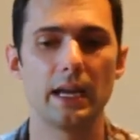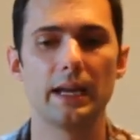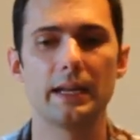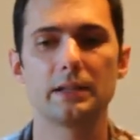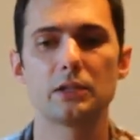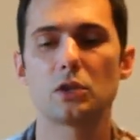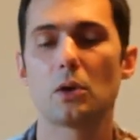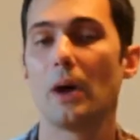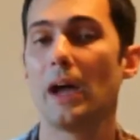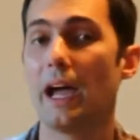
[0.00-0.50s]

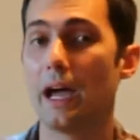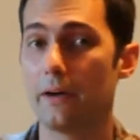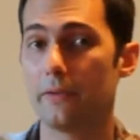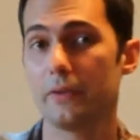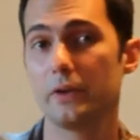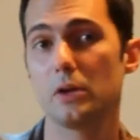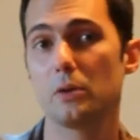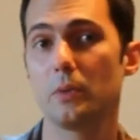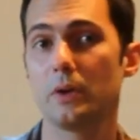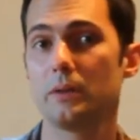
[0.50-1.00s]
And so I
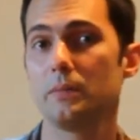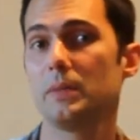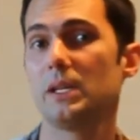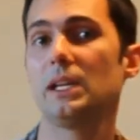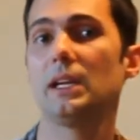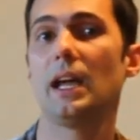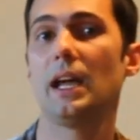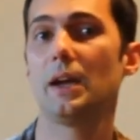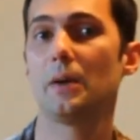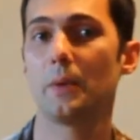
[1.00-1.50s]
have here with
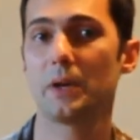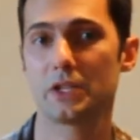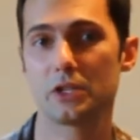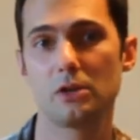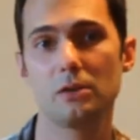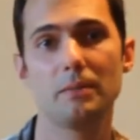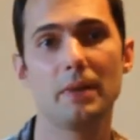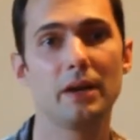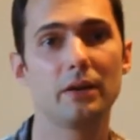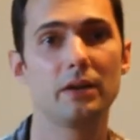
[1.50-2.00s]
me a
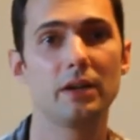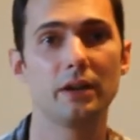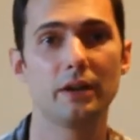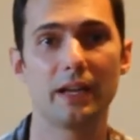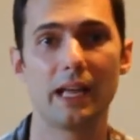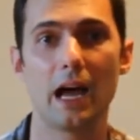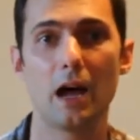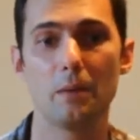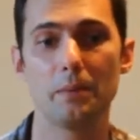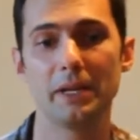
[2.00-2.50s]
Western
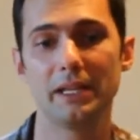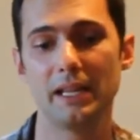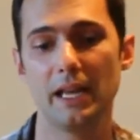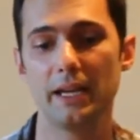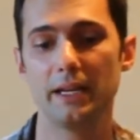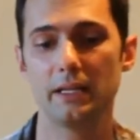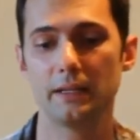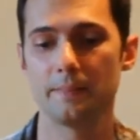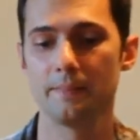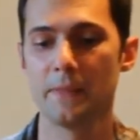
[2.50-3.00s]
Mountaineering Alpine
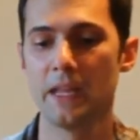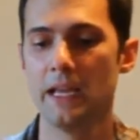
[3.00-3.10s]
Light.